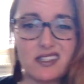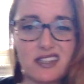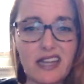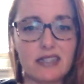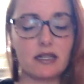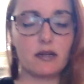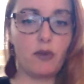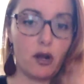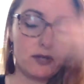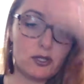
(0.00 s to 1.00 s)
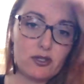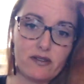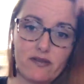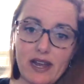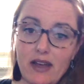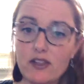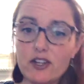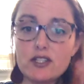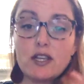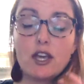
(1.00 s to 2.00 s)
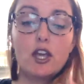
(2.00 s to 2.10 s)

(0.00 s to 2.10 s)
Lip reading: Like, it's going to prompt you to invite others.